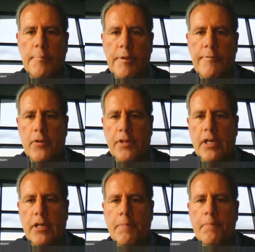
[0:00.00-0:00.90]
uh, before
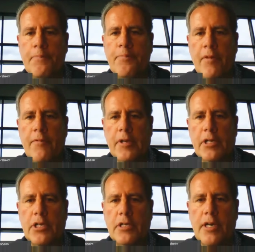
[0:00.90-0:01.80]
they could
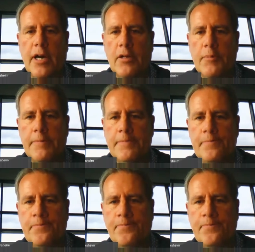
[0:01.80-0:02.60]
finish entitlement.